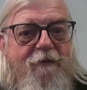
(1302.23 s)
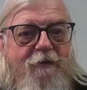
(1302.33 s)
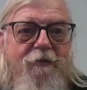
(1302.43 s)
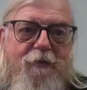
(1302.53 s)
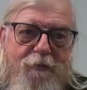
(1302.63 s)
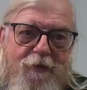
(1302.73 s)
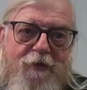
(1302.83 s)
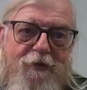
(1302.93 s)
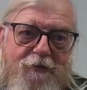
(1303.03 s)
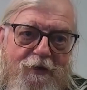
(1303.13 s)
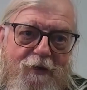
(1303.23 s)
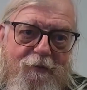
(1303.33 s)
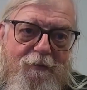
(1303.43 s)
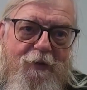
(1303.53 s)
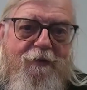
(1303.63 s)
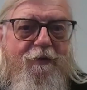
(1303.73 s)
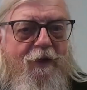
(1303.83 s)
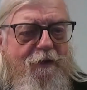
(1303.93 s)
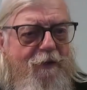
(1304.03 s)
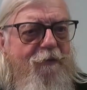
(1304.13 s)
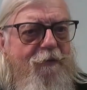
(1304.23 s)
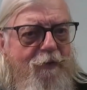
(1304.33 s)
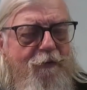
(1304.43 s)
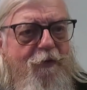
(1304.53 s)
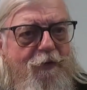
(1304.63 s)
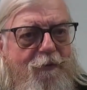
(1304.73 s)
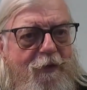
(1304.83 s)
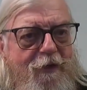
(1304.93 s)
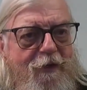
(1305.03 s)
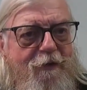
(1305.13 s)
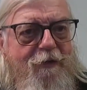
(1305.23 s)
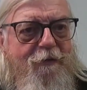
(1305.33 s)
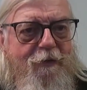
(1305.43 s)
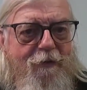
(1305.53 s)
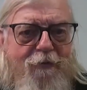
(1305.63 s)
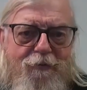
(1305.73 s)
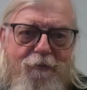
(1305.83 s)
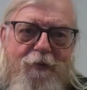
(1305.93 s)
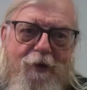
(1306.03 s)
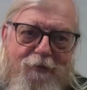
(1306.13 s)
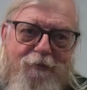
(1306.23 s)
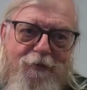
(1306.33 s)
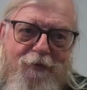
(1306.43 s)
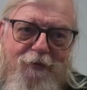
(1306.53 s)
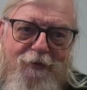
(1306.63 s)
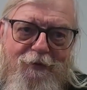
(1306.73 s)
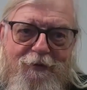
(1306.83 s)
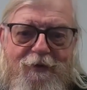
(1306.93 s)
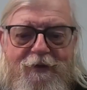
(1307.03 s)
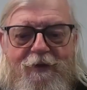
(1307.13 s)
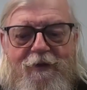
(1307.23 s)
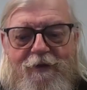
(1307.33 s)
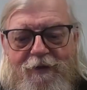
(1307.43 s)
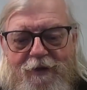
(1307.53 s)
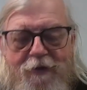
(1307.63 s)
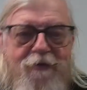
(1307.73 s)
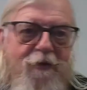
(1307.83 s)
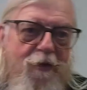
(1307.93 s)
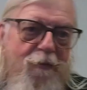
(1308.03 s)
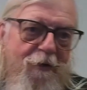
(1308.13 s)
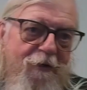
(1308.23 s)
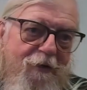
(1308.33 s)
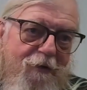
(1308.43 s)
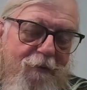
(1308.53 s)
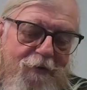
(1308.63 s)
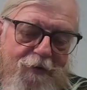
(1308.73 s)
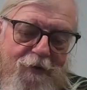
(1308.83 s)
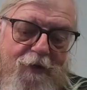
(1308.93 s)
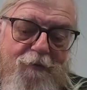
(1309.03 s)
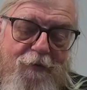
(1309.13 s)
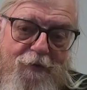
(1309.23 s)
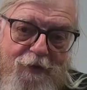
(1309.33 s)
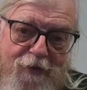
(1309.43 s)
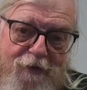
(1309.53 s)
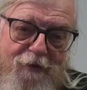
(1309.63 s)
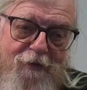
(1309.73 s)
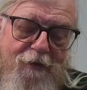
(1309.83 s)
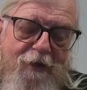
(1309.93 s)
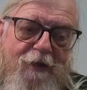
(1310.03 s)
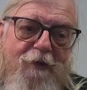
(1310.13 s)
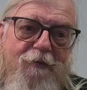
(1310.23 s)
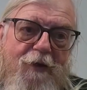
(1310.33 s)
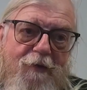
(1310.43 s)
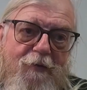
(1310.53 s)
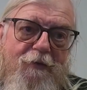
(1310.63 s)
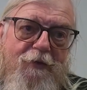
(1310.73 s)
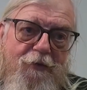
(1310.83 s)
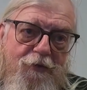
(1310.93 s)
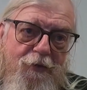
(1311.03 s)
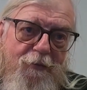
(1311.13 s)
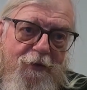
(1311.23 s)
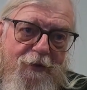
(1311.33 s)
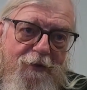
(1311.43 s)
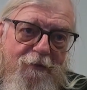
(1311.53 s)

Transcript: This was a pretty good assignment, but I divorced by then because I had some problems going on. I was single parent once I Then From there, 85, I went to Germany